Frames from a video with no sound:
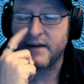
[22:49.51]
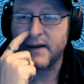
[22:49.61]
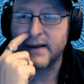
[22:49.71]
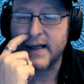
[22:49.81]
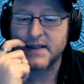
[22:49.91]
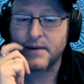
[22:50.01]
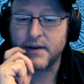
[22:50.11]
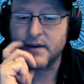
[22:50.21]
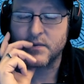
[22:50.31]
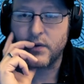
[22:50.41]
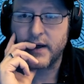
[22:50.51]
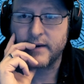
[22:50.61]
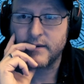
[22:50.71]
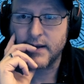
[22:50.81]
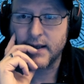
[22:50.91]
I think that's something that's worth
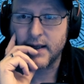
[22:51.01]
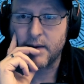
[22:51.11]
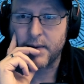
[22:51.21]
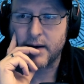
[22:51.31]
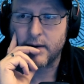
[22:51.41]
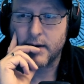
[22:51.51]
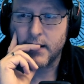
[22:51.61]
thinking about.